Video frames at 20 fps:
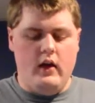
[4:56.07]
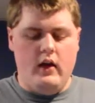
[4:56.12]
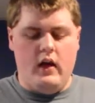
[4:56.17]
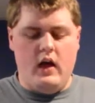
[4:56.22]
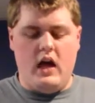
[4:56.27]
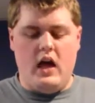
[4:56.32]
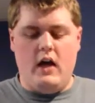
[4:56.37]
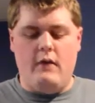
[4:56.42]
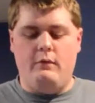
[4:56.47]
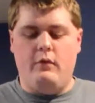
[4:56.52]

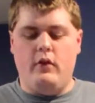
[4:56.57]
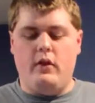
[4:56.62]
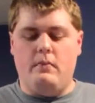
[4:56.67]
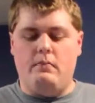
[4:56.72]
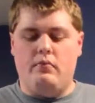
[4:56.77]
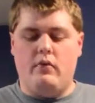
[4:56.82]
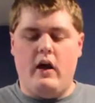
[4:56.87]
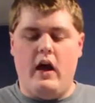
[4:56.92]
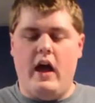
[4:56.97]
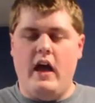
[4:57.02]
For the
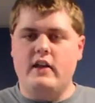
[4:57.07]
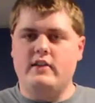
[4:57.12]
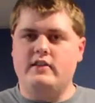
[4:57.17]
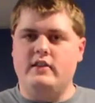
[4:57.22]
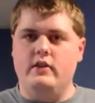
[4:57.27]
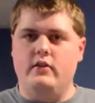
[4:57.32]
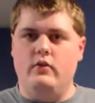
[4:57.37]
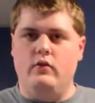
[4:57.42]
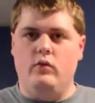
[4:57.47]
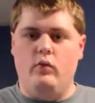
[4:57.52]
price
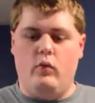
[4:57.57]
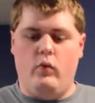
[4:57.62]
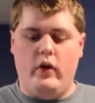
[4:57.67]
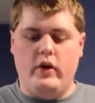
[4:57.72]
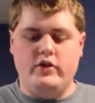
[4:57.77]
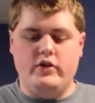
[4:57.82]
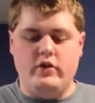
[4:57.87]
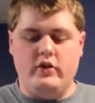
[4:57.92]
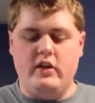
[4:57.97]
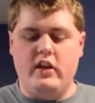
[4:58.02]
and
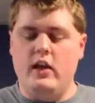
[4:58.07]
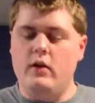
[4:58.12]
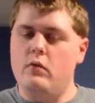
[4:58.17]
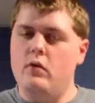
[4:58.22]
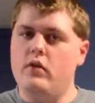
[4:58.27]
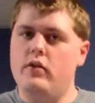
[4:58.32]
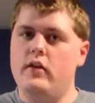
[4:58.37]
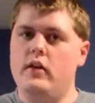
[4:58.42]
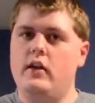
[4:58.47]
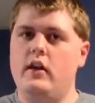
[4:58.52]
what you get
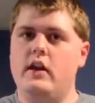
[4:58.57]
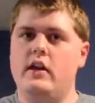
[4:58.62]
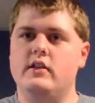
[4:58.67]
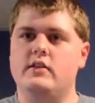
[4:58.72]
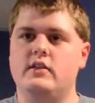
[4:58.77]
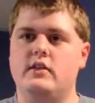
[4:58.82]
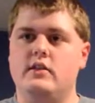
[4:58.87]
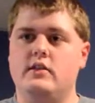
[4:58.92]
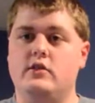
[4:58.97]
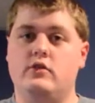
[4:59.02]
with it, it's
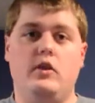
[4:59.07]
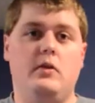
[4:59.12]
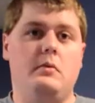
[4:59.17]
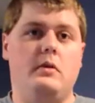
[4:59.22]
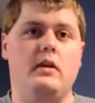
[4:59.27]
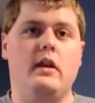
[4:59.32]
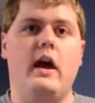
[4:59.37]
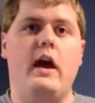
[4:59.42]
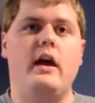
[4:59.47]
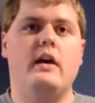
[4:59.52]
extremely
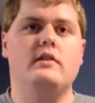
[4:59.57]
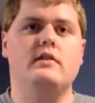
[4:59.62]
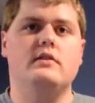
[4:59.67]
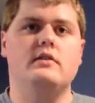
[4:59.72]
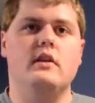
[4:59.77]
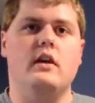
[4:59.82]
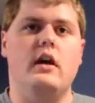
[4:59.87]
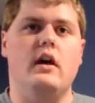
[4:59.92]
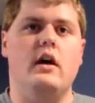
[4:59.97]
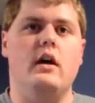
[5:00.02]
nice.
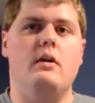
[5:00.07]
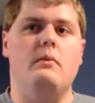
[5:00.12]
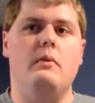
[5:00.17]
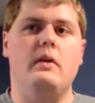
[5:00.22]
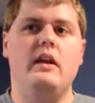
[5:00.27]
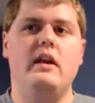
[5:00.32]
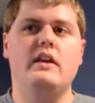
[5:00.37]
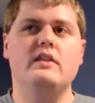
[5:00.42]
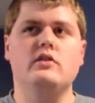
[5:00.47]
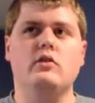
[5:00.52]

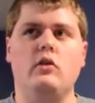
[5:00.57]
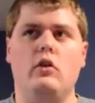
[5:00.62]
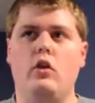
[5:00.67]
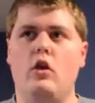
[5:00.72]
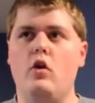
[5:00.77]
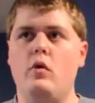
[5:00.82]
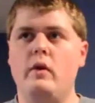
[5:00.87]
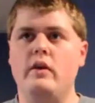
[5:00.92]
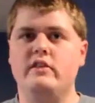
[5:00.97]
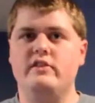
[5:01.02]
It is on the
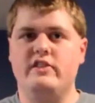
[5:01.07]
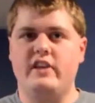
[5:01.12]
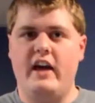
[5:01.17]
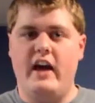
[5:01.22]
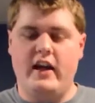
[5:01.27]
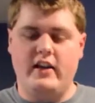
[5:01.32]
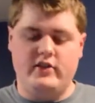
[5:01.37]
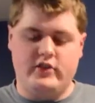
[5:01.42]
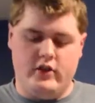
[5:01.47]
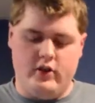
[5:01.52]
low end
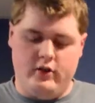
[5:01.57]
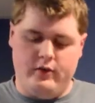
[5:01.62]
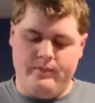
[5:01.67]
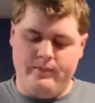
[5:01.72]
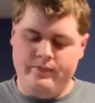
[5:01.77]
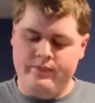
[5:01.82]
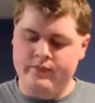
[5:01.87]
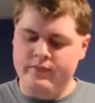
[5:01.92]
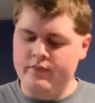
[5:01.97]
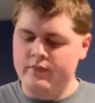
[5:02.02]
side, so
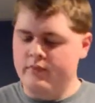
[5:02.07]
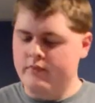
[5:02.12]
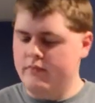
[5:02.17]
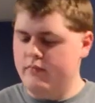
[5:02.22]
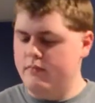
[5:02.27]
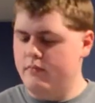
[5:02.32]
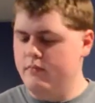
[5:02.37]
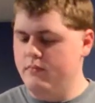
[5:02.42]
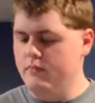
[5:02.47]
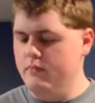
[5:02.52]

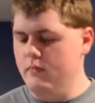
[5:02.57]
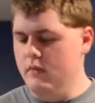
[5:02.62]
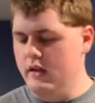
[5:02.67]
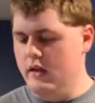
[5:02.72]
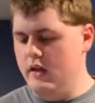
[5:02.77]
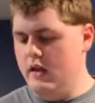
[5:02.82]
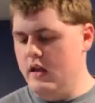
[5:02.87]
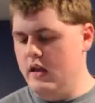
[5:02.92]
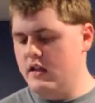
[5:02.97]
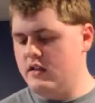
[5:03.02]

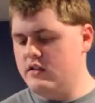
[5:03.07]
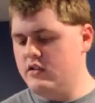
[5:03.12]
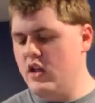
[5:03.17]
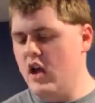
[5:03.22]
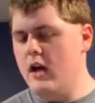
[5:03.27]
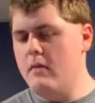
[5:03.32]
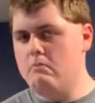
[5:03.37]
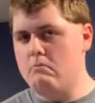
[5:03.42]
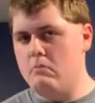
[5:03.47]
it's not